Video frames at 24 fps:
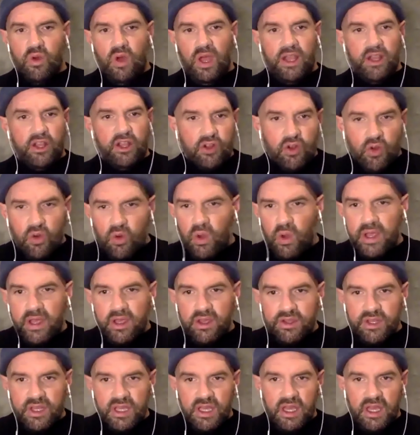so I could
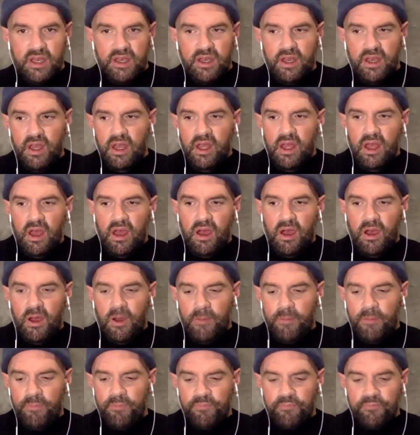quickly and
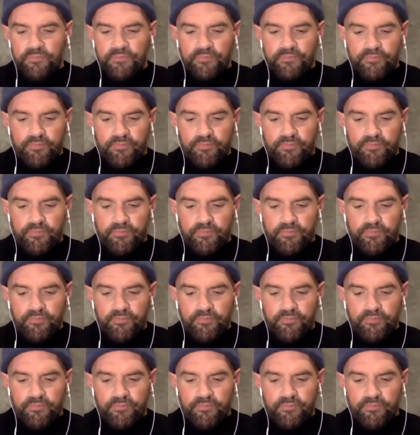um,